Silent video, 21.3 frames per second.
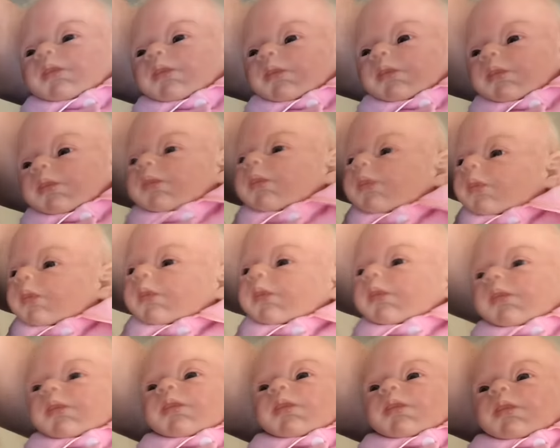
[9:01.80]
But other
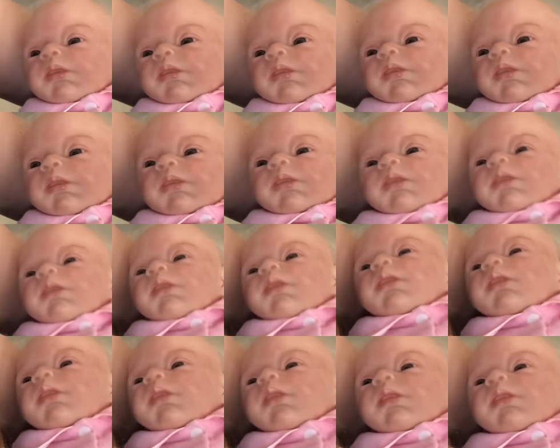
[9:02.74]
than that, I'm really,
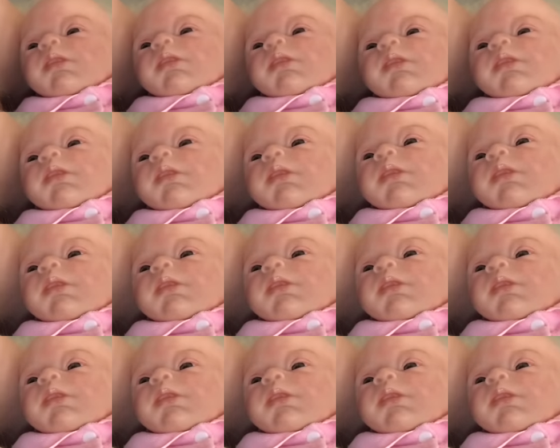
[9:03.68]
really happy with